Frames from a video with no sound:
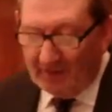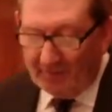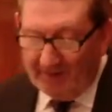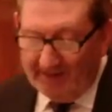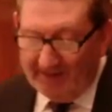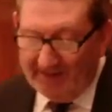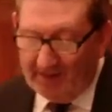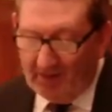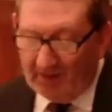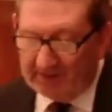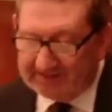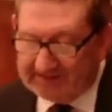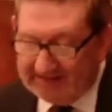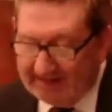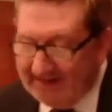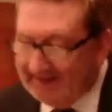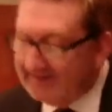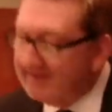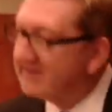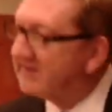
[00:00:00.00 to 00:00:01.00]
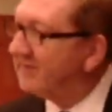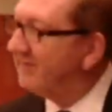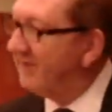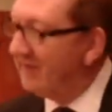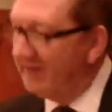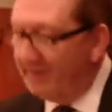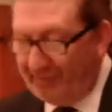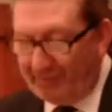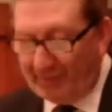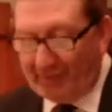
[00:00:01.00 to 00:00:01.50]
a real alternative
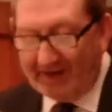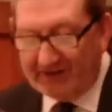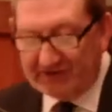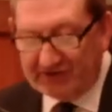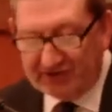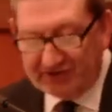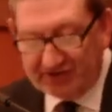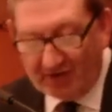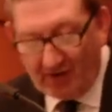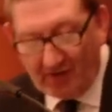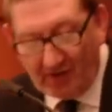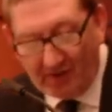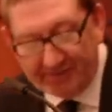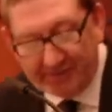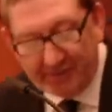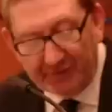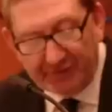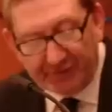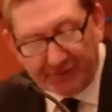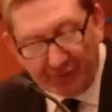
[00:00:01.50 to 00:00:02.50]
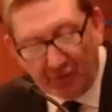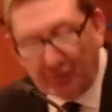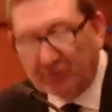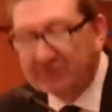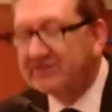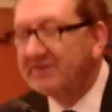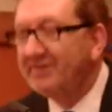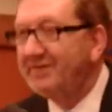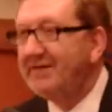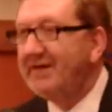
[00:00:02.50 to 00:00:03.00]
and a fresh start, the
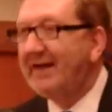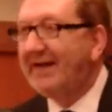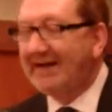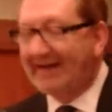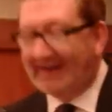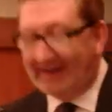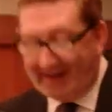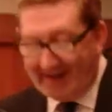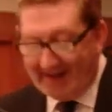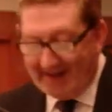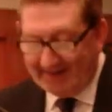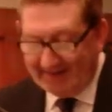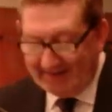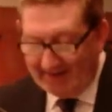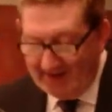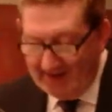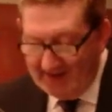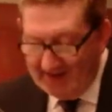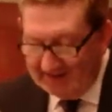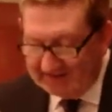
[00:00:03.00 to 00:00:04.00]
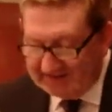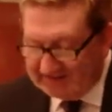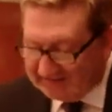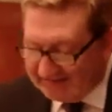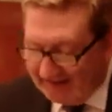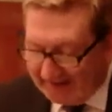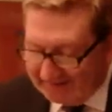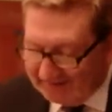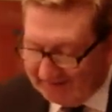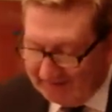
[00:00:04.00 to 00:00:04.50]
thought of Nick Clegg
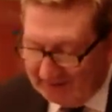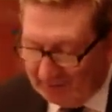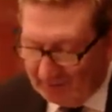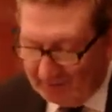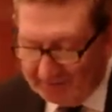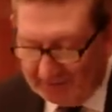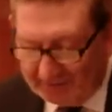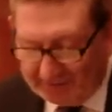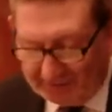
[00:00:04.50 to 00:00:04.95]
standing on the